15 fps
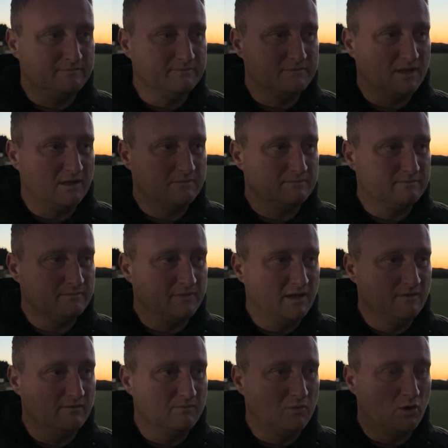I'm
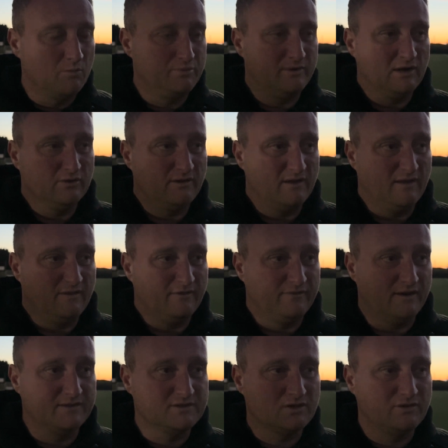even more proud that the
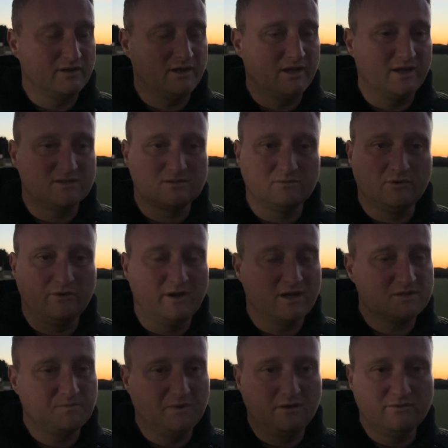fans are going to get some great
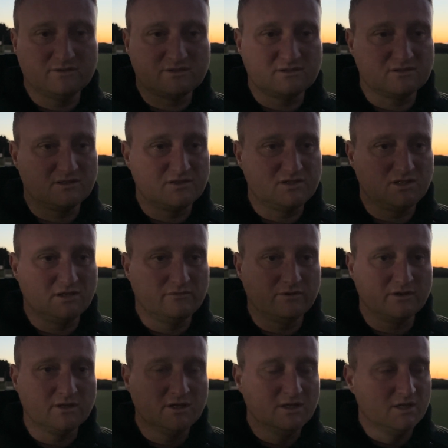experiences this year,
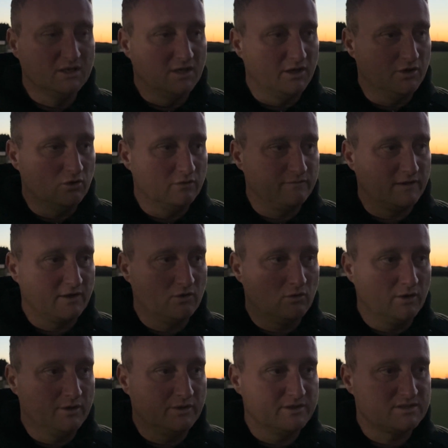and hopefully go
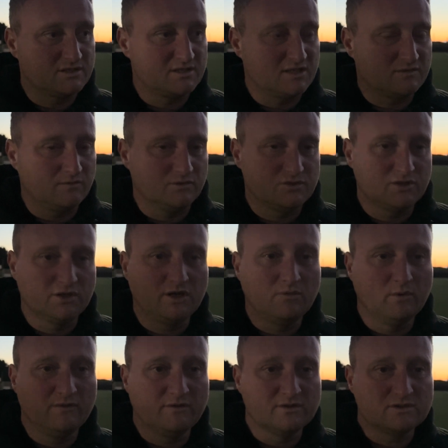on a successful journey
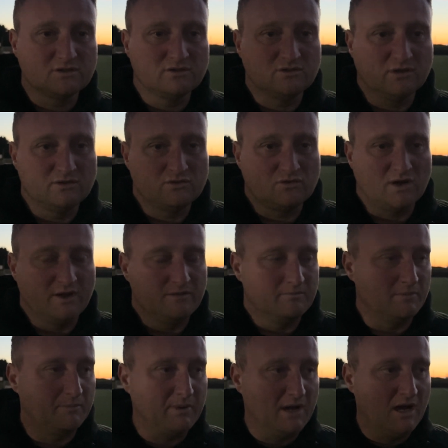with us, and try and
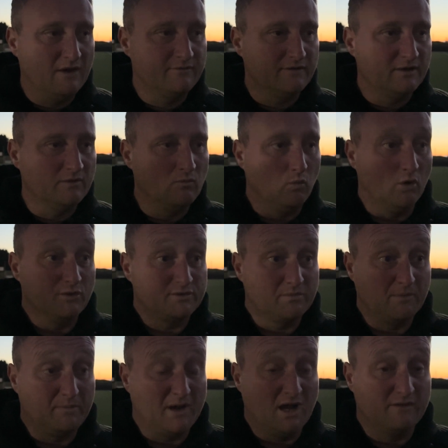be part of it, and want to
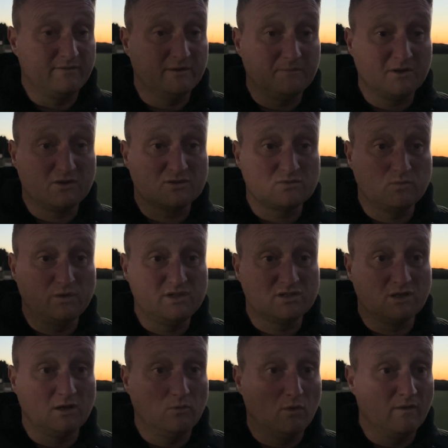be part of it, because we
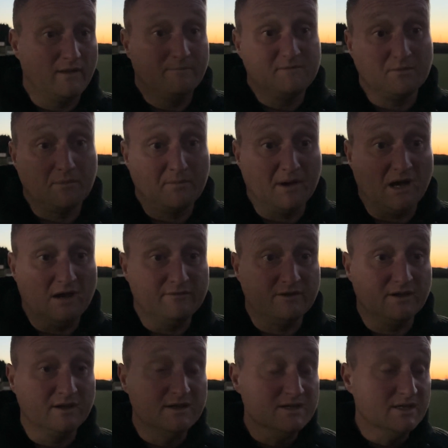certainly want them to be part of
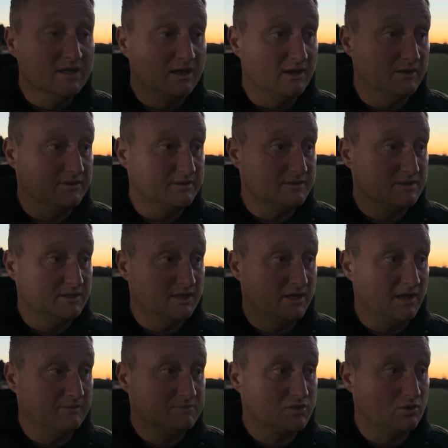it, and
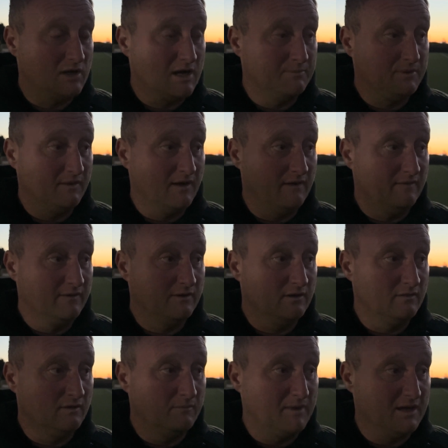I'm so happy that
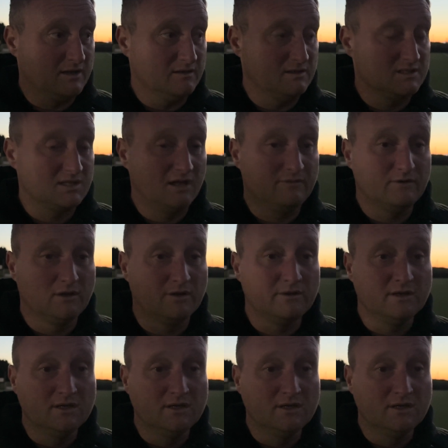they're back at this level, and